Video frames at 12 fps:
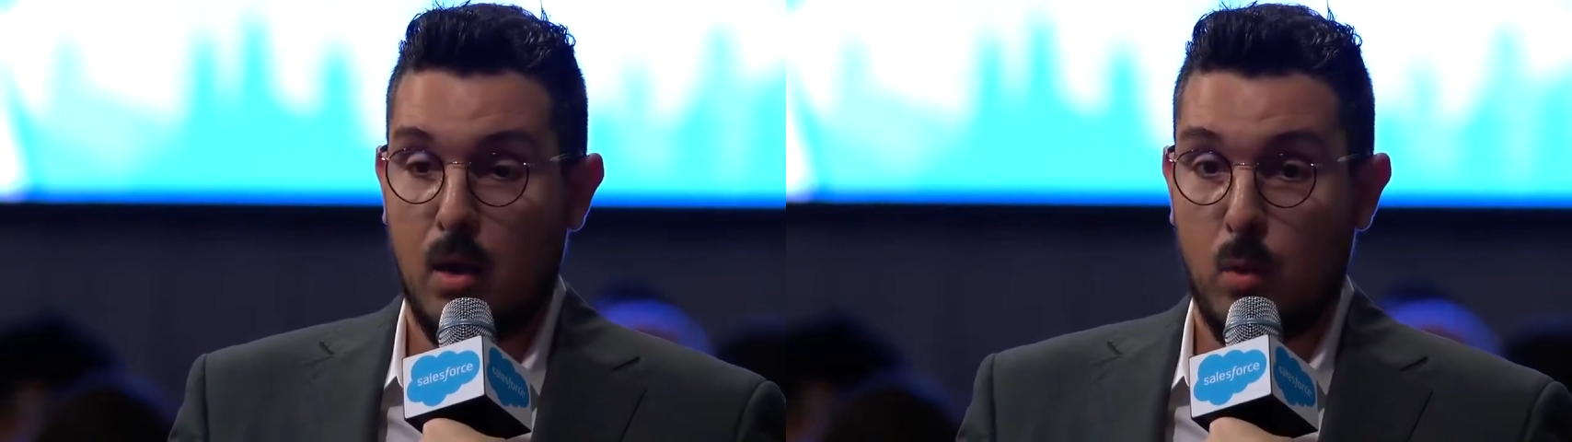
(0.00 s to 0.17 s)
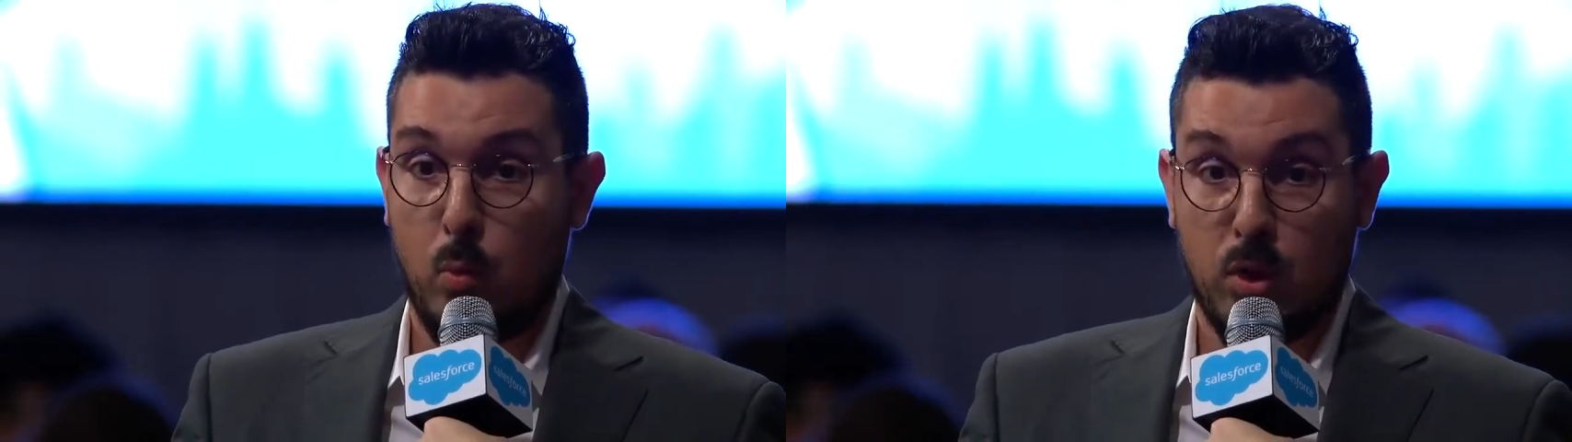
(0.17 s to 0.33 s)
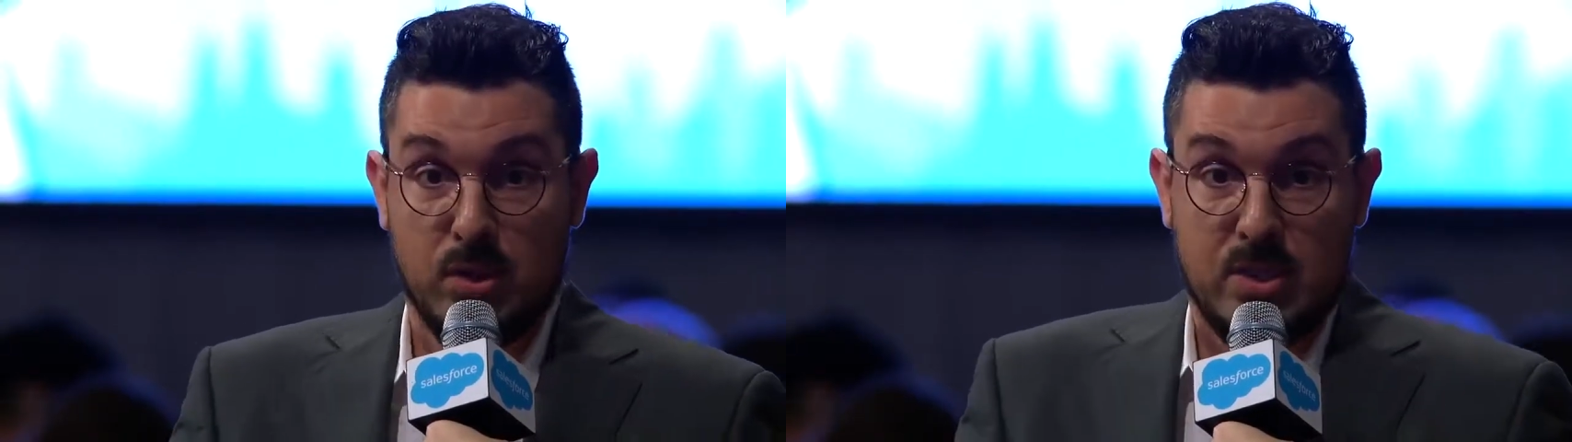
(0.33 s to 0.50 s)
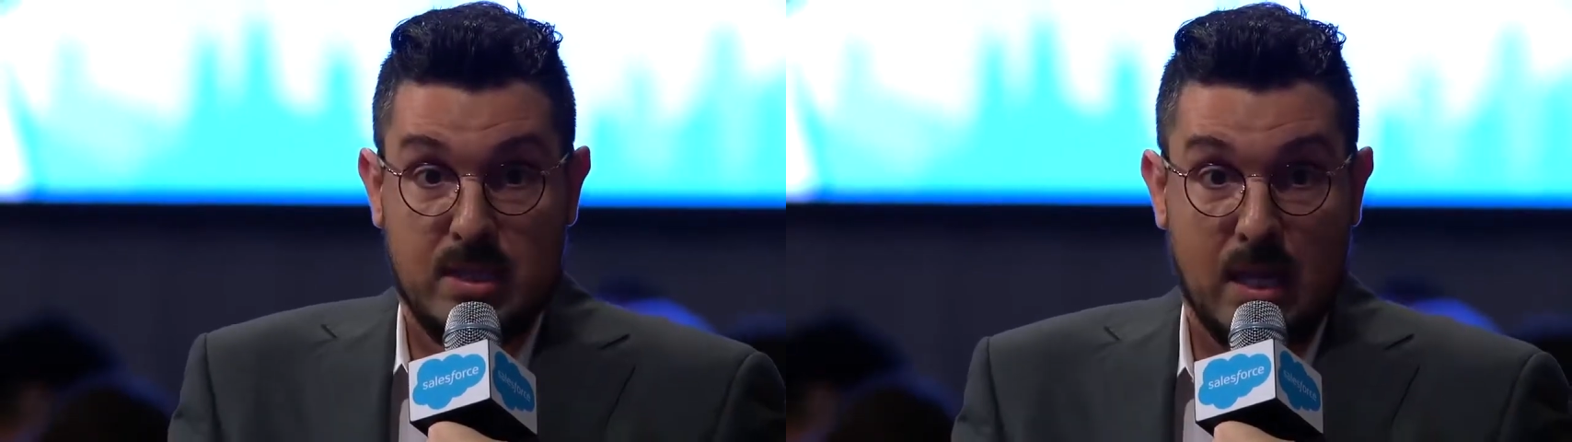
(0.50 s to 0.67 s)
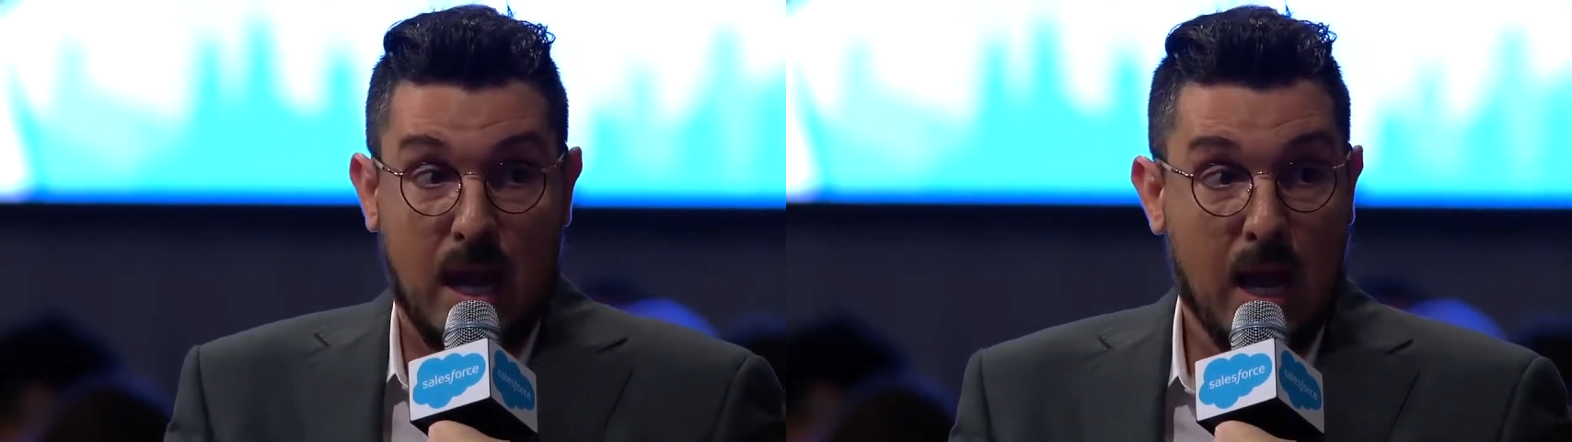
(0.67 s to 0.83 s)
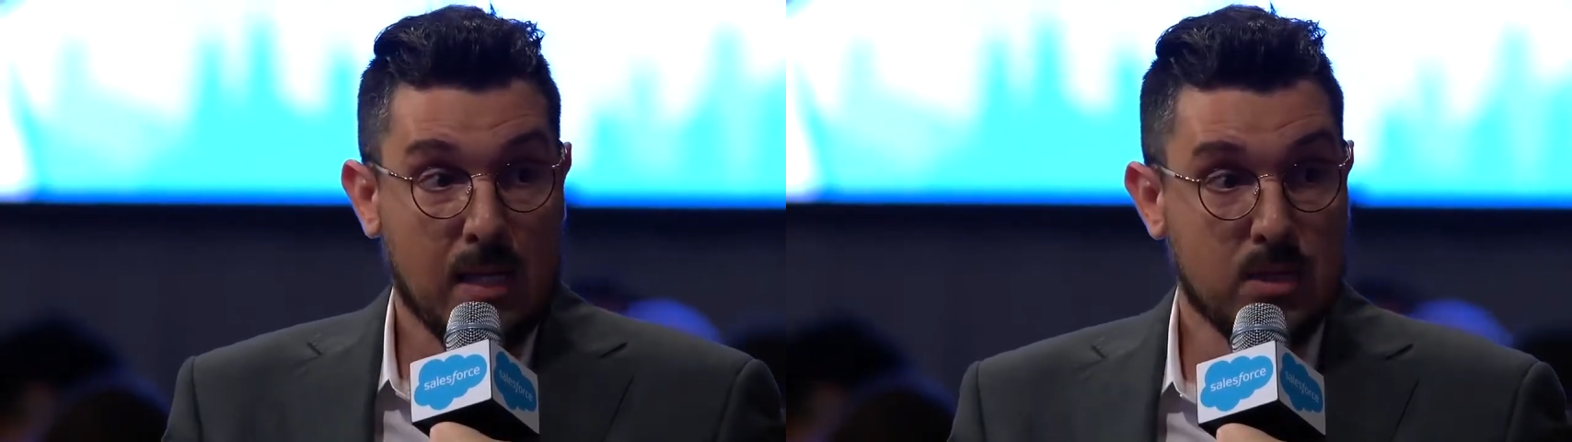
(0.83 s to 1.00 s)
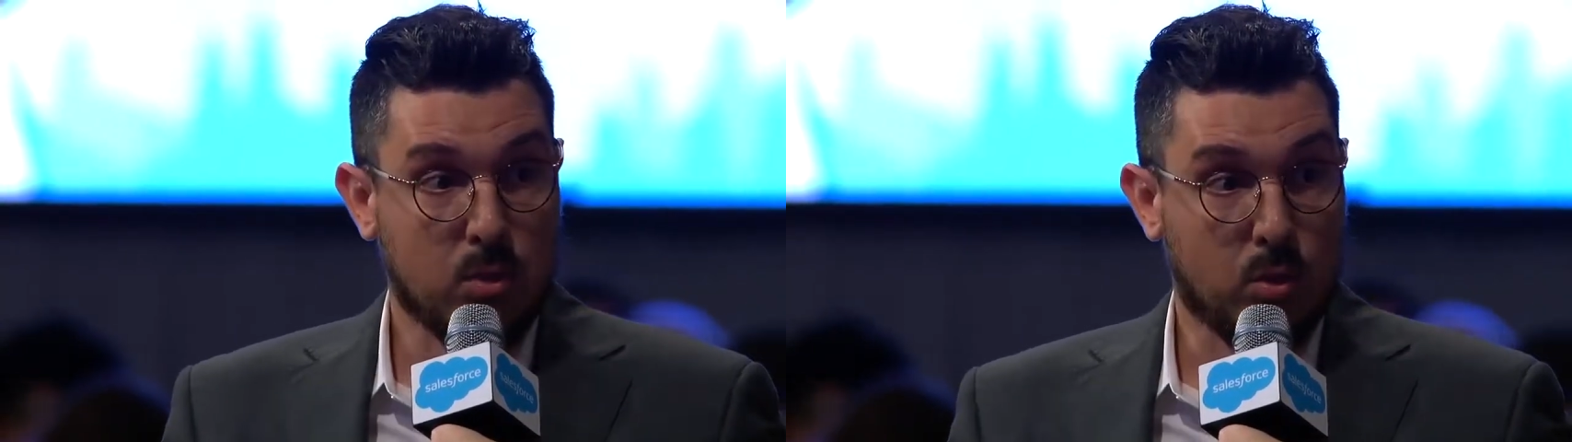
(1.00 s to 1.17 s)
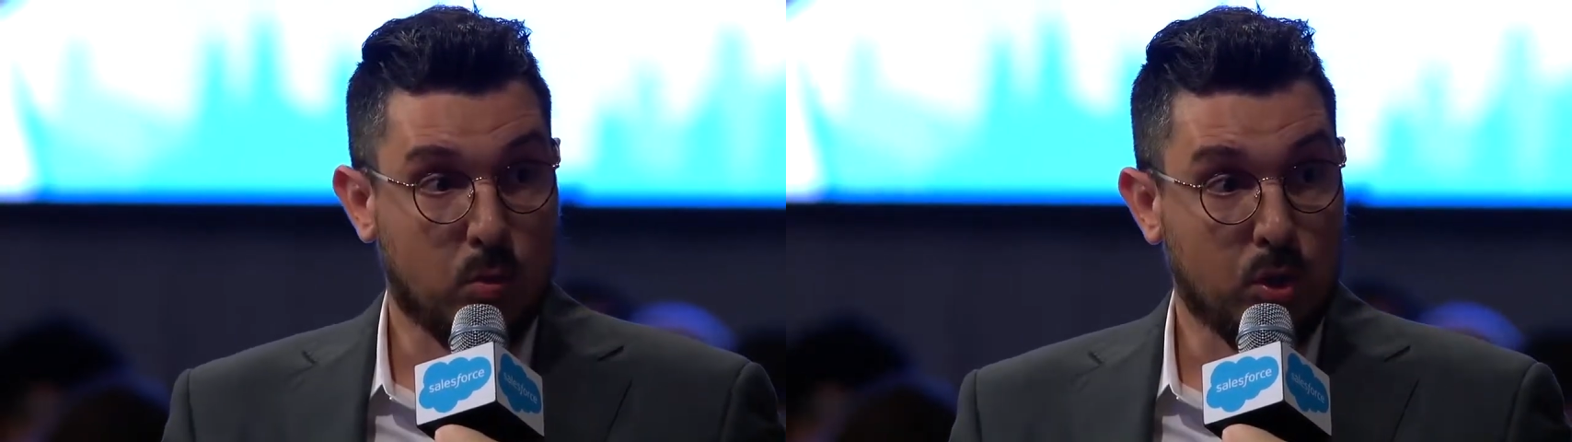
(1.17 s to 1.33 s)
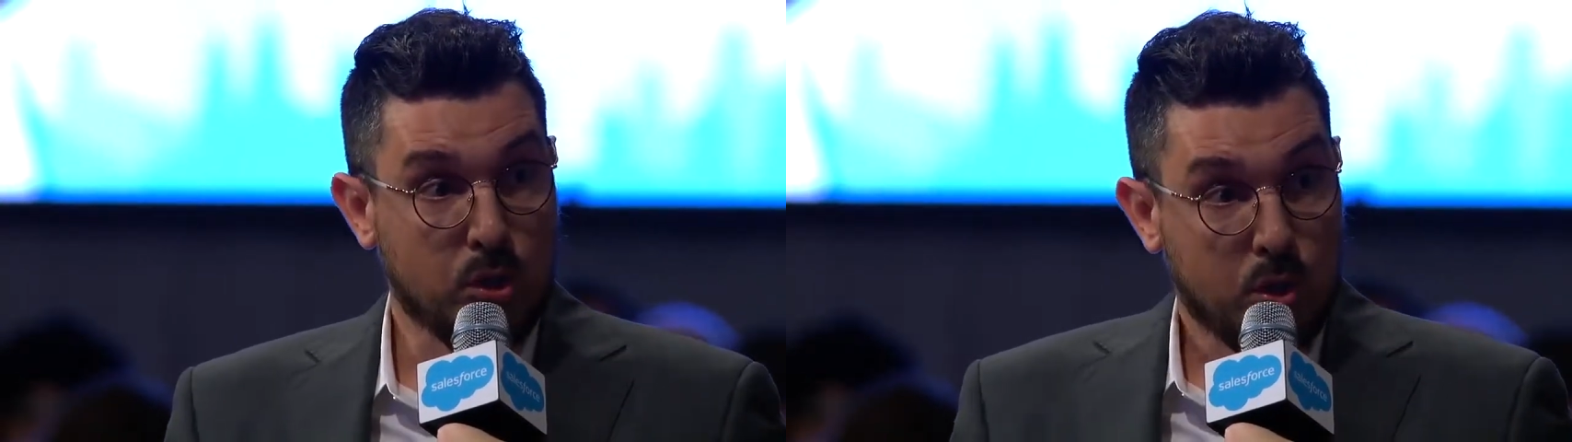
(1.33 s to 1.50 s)
what size or
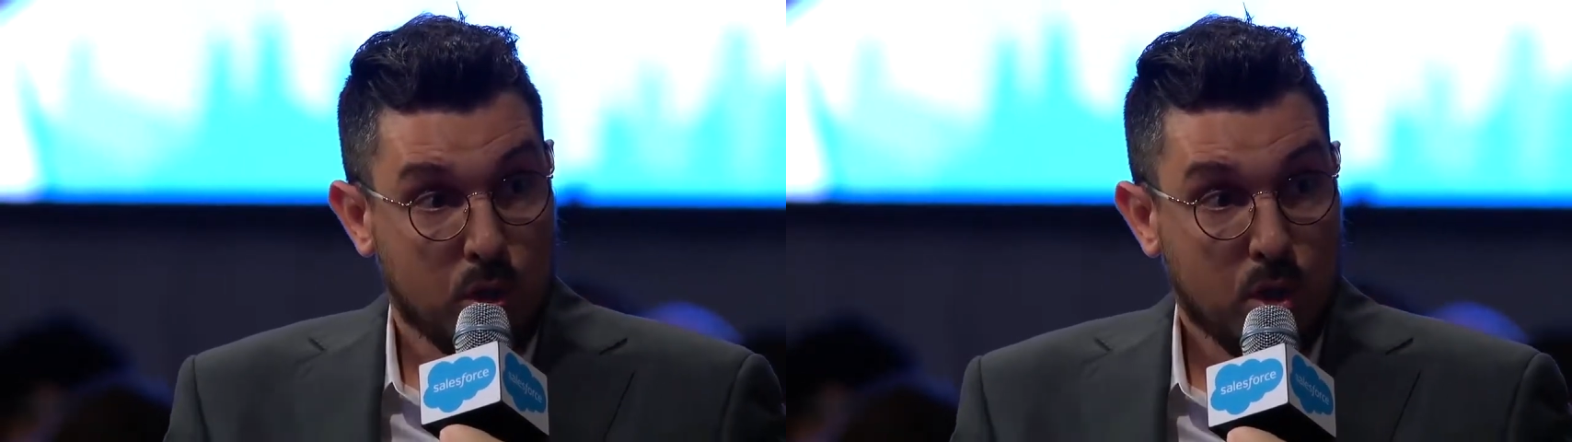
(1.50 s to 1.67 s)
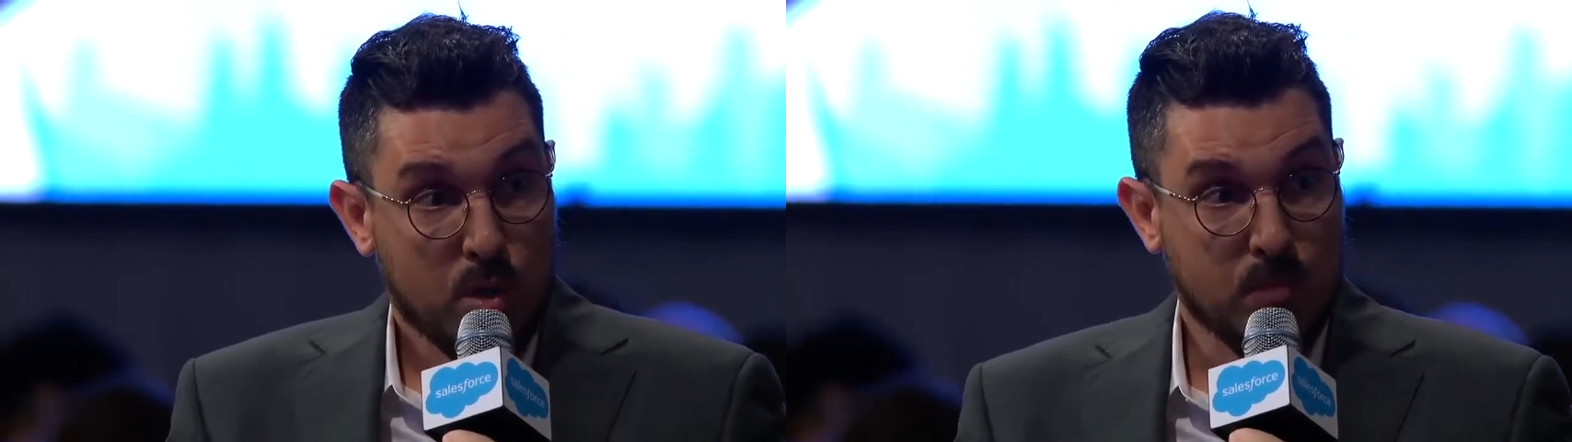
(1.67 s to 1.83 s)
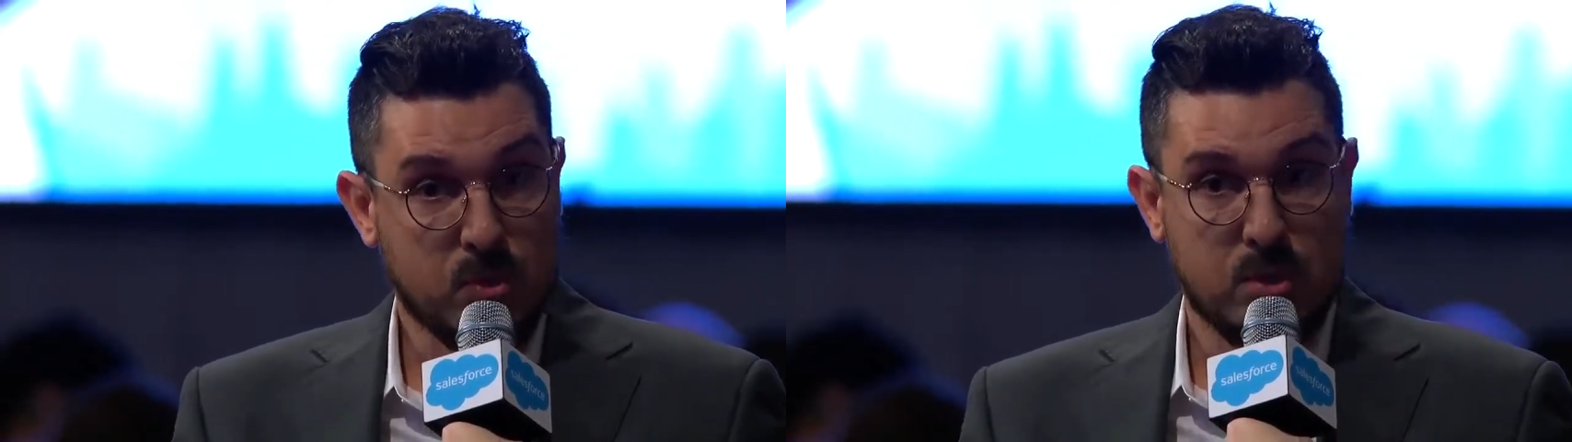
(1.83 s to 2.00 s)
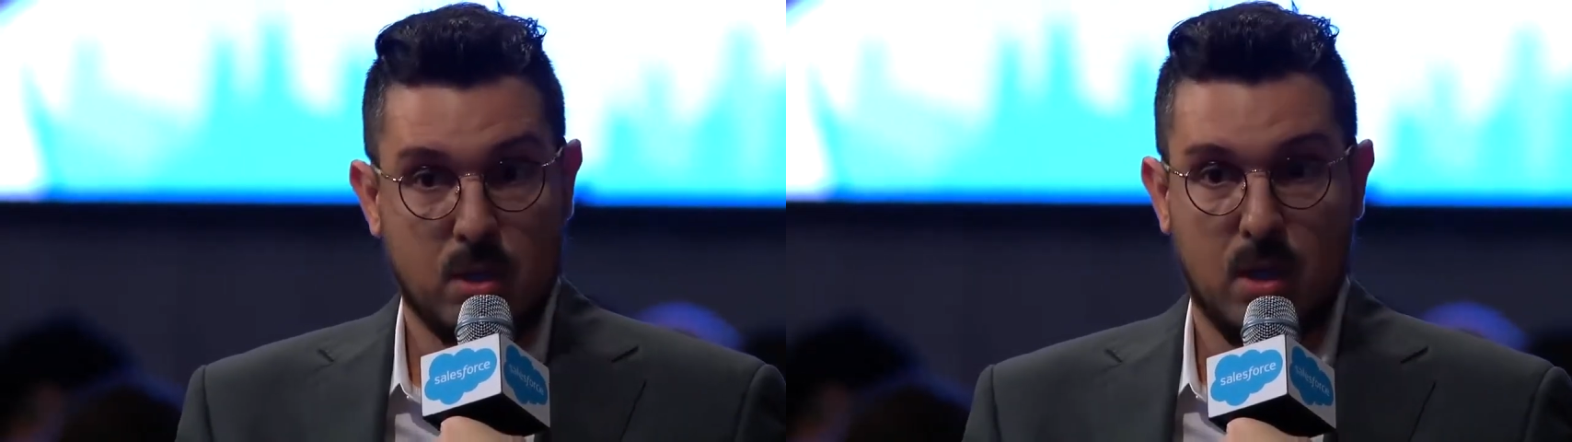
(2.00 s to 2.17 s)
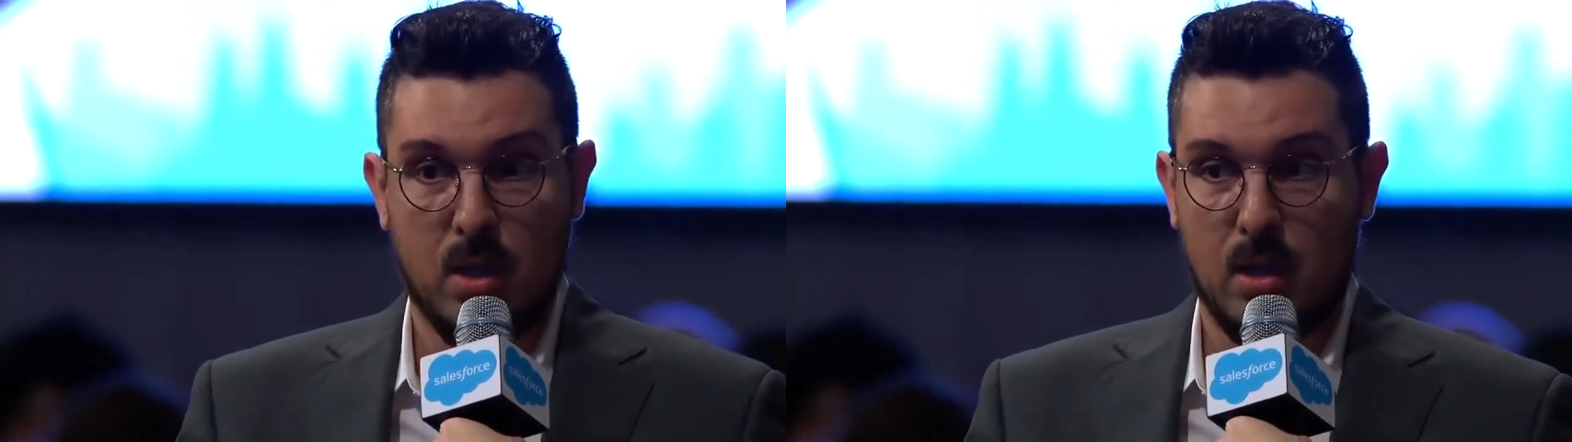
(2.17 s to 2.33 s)
what terms,